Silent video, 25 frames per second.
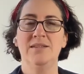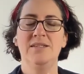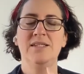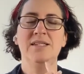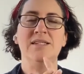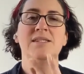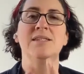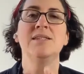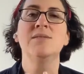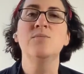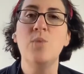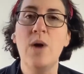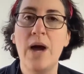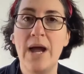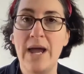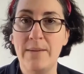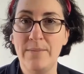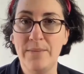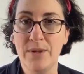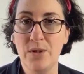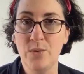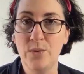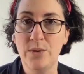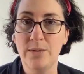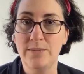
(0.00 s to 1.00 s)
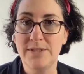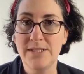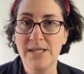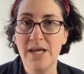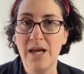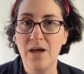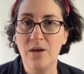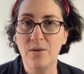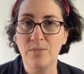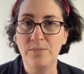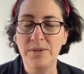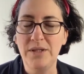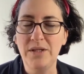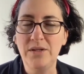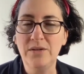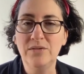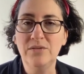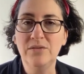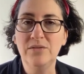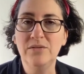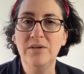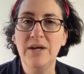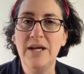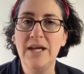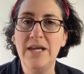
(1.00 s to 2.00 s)
This is why I'm equipped to help
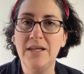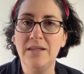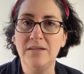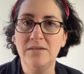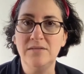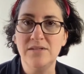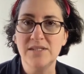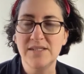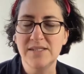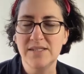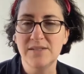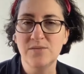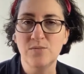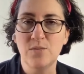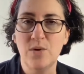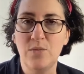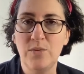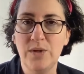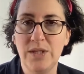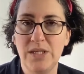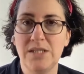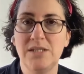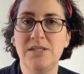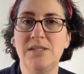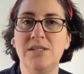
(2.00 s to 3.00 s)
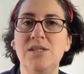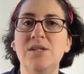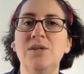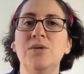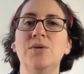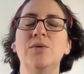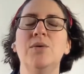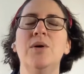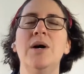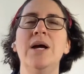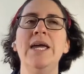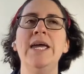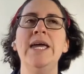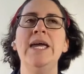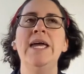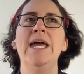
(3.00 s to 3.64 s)
you, and this is what we can do.